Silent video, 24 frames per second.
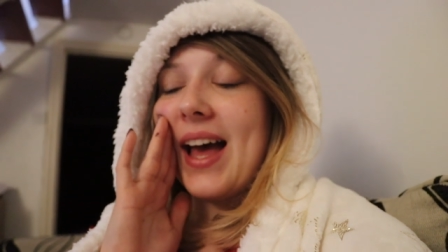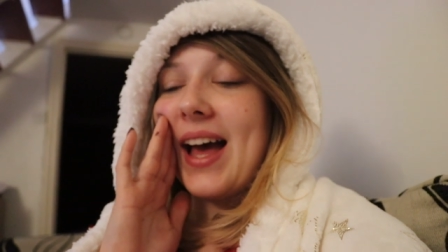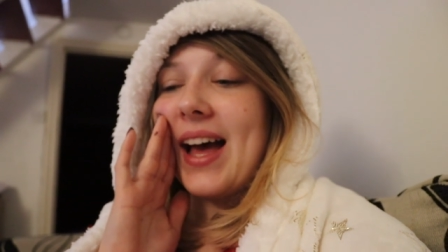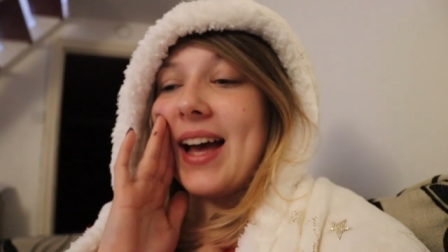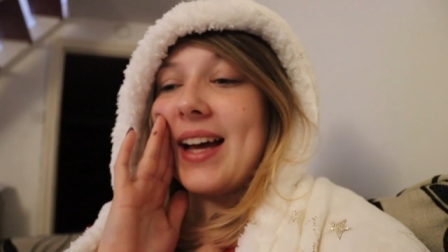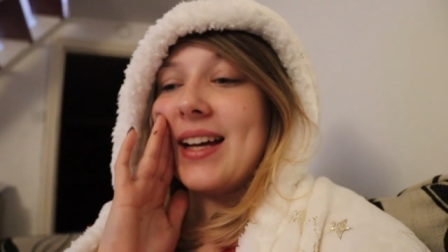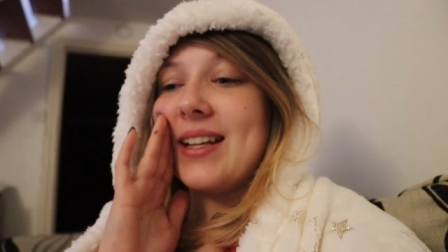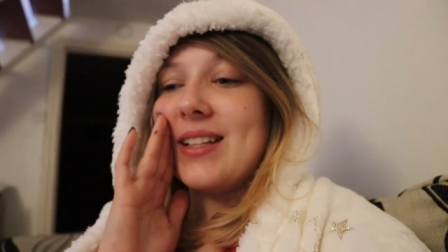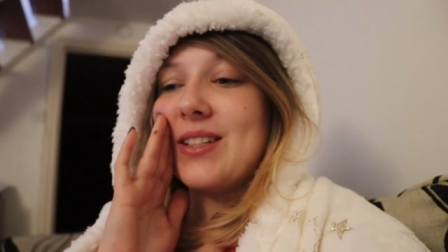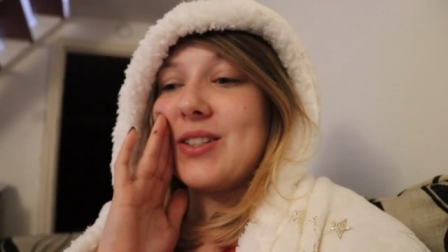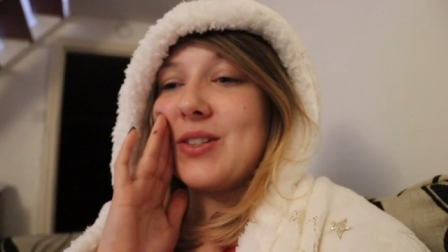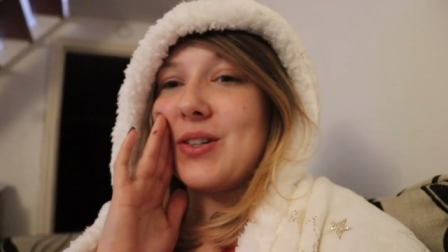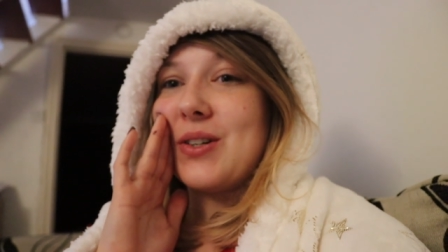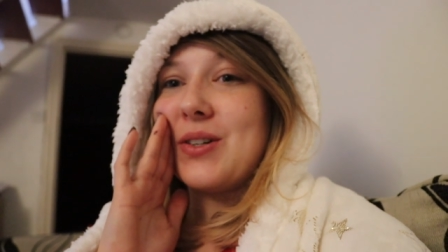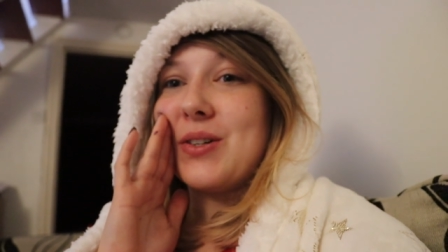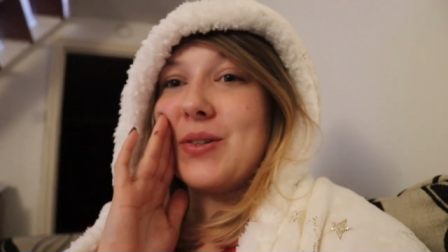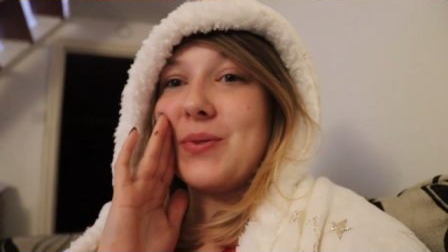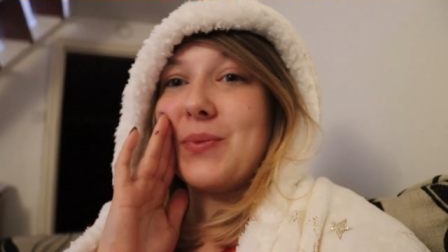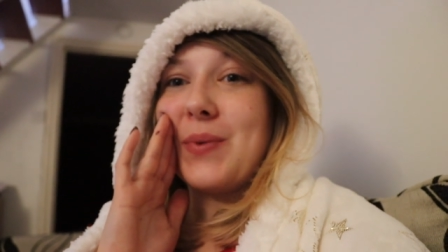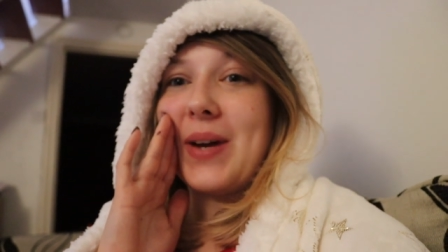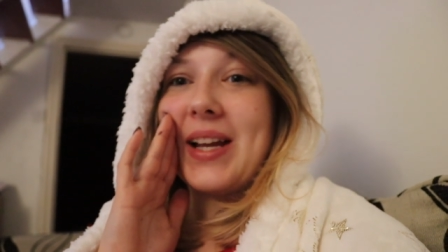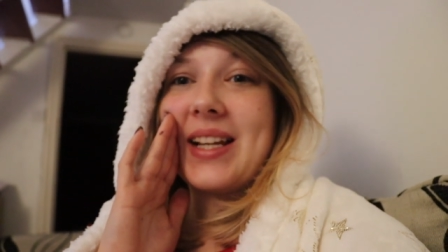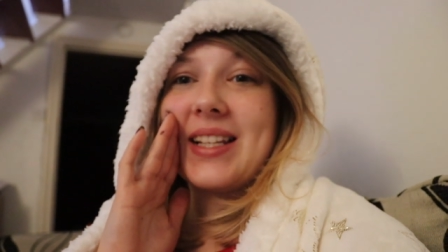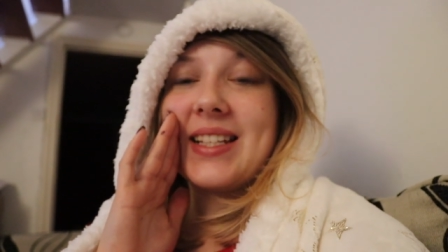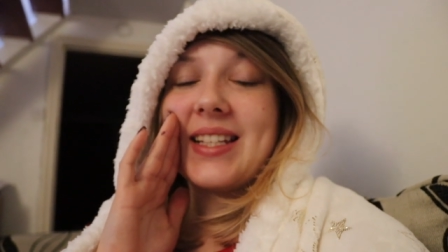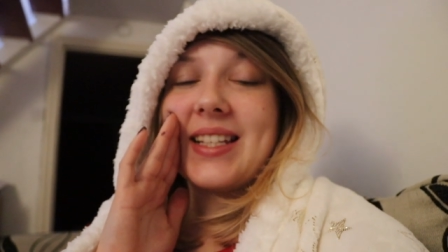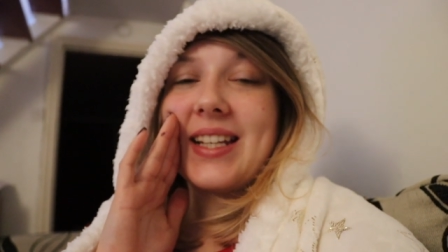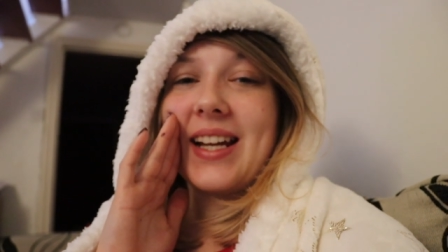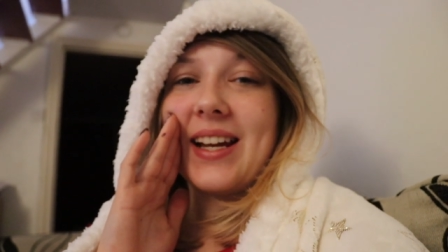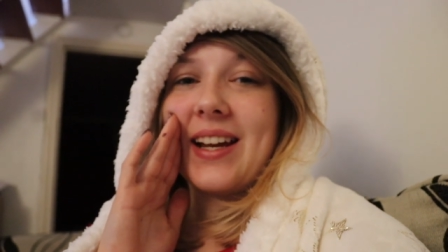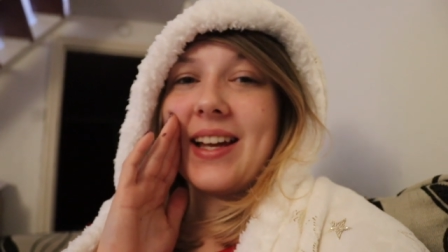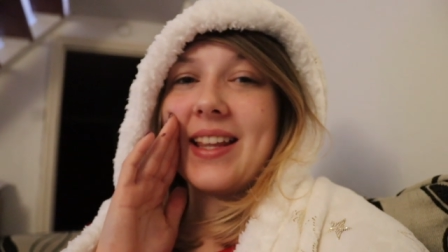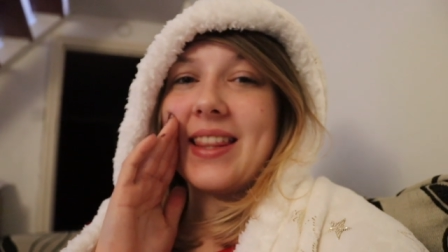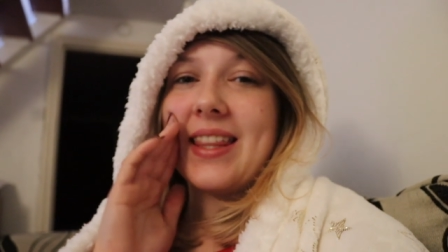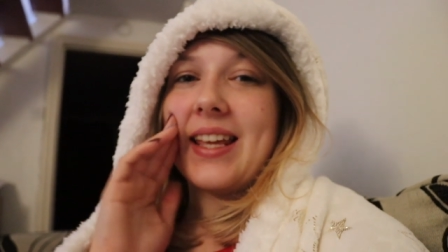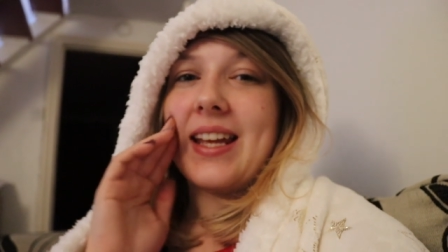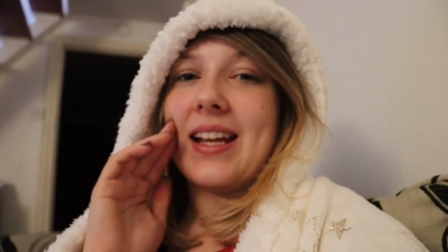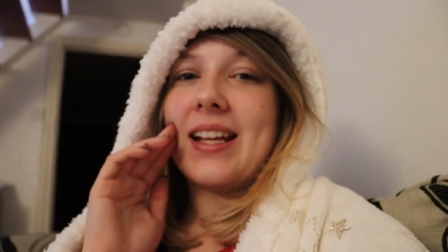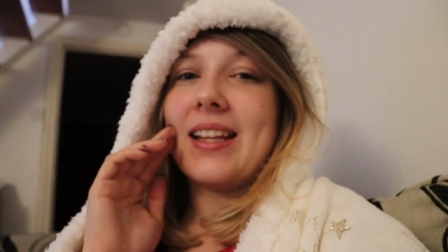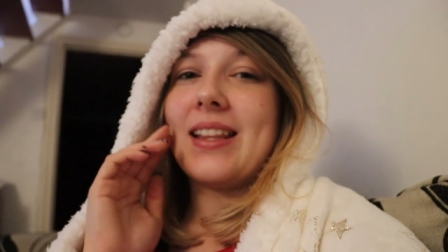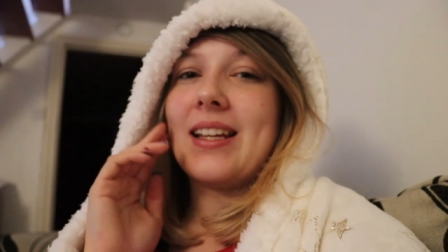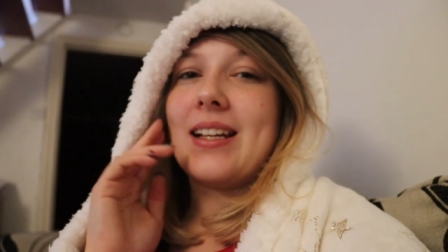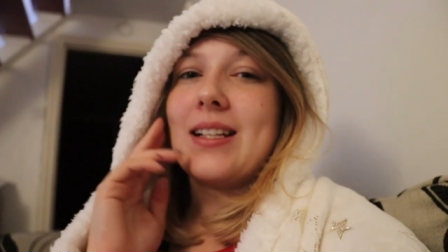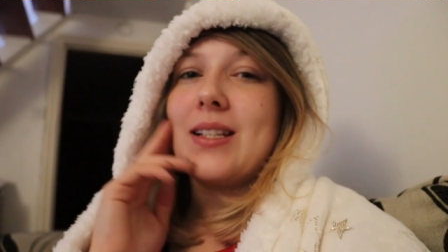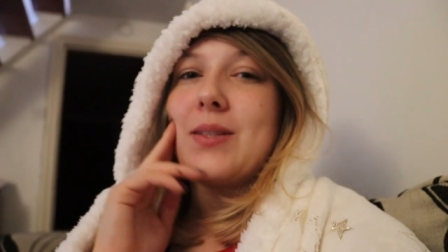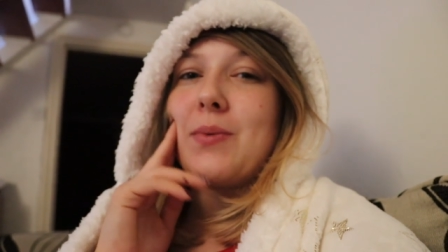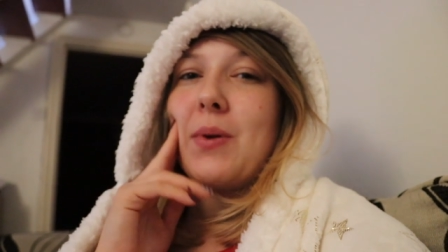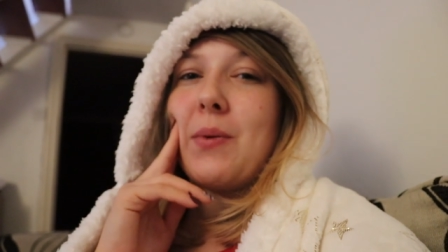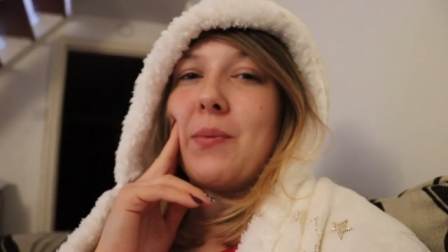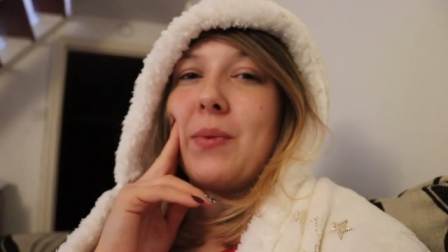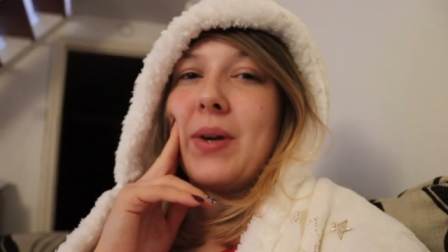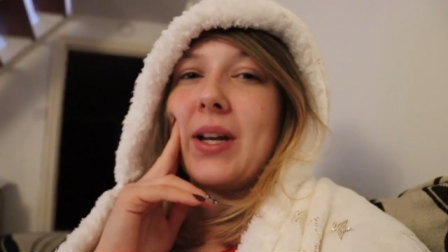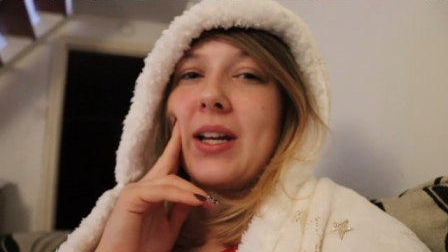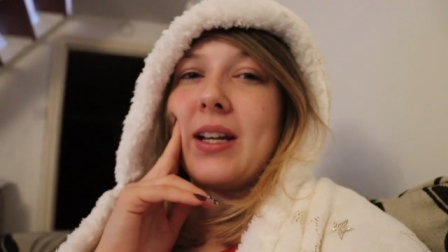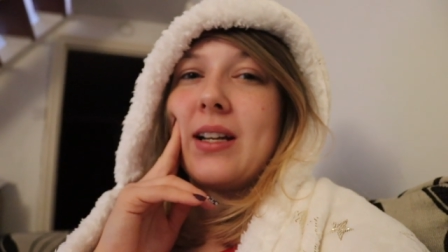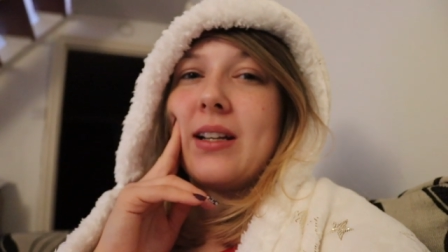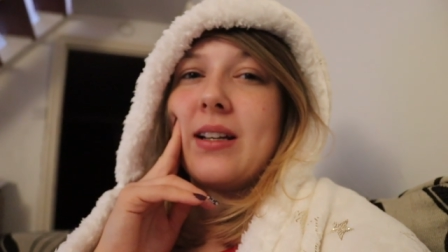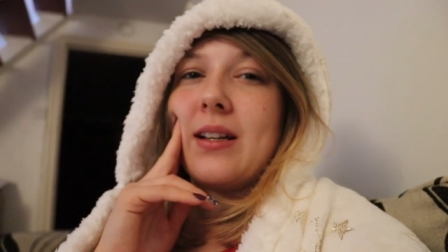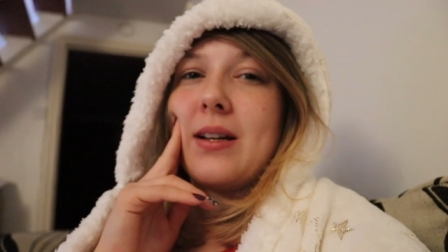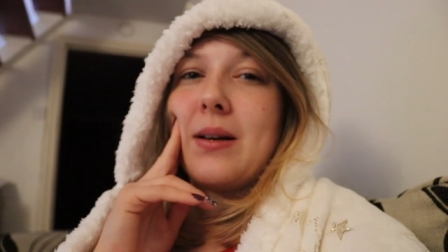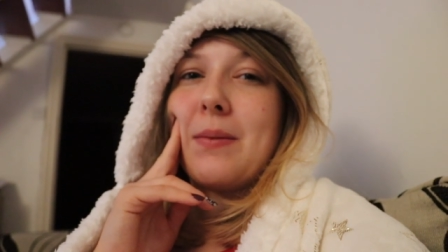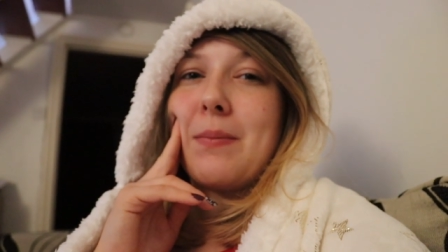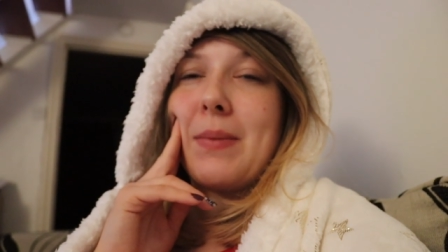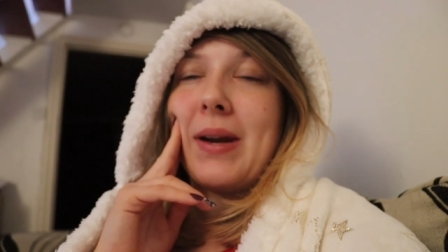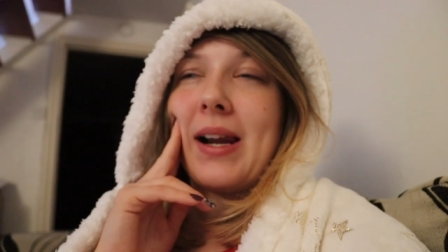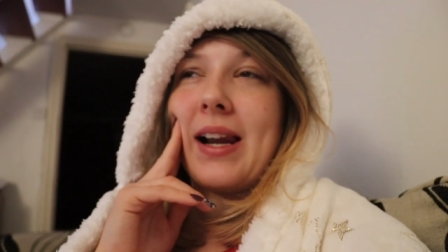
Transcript: And on Wednesday, I think that's when we're gonna